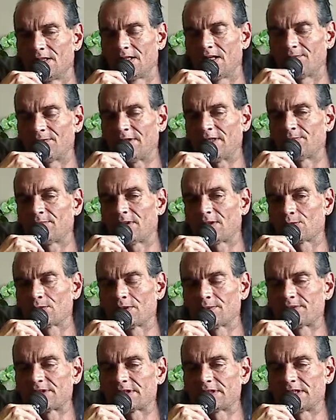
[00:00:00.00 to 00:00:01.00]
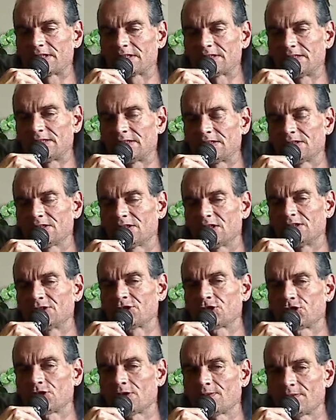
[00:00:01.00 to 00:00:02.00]
I've had my ribs kicked in, guns
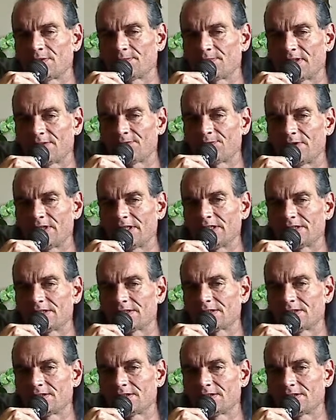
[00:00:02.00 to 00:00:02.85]
shoved in my face.